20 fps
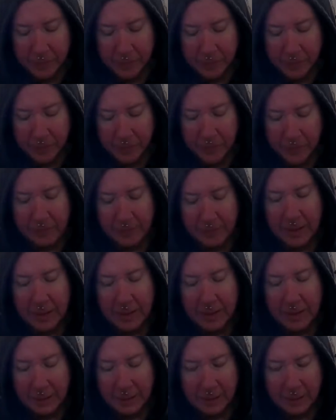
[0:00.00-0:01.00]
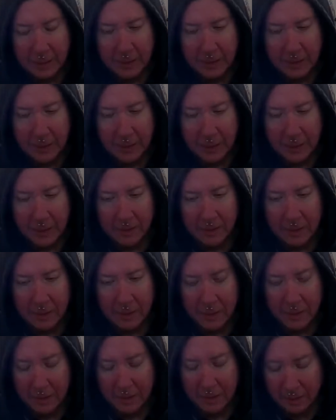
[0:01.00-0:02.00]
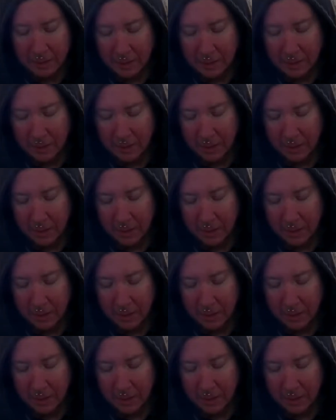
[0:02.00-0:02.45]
I guess that I did start it.